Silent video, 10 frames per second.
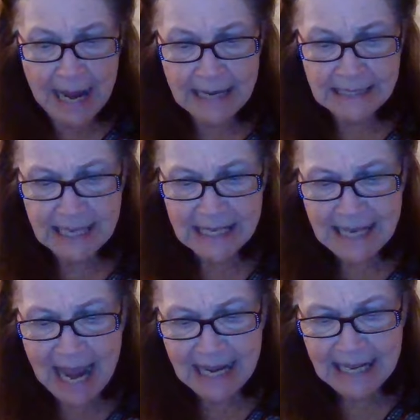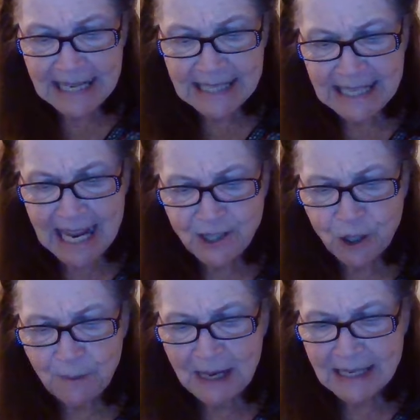He says, And He said
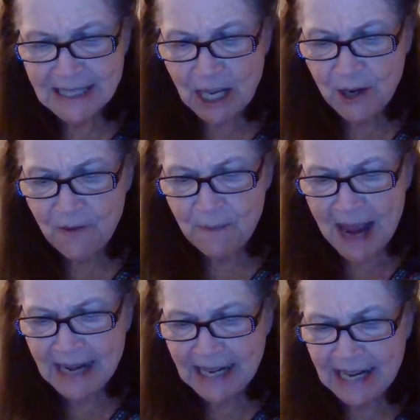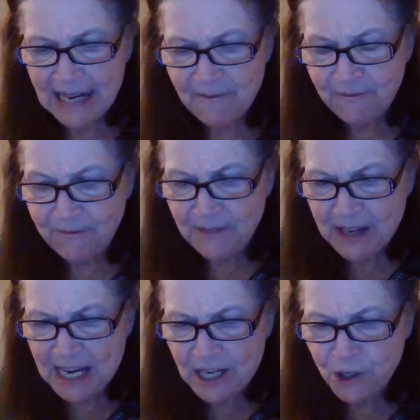to me, Son of man,
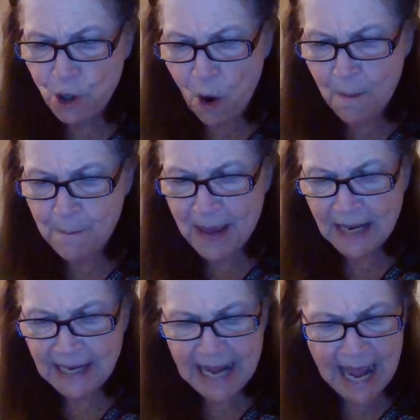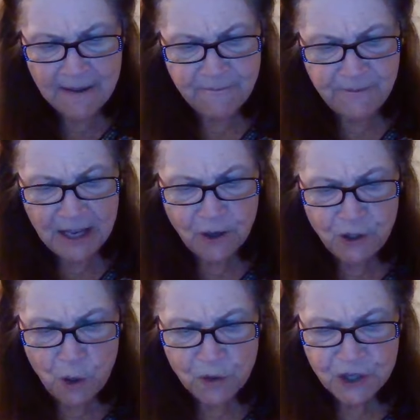feed your belly and fill
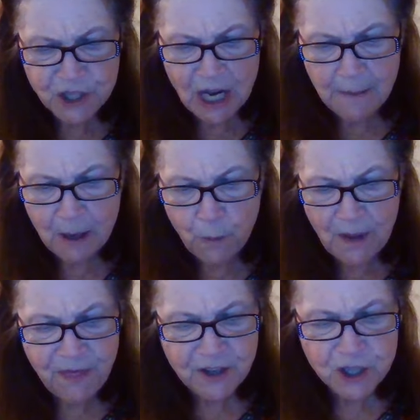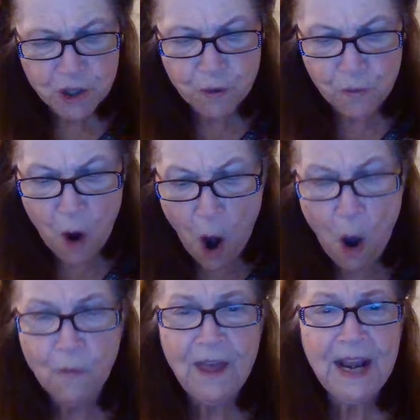your stomach with the
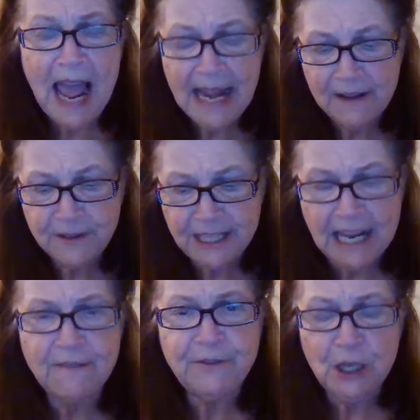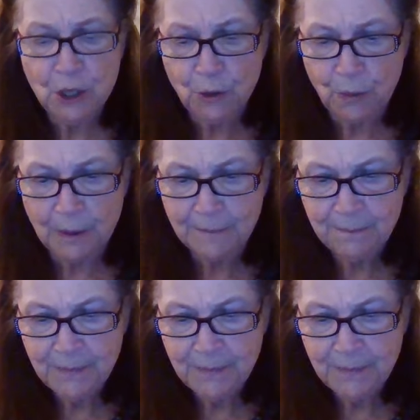scroll that I have give you.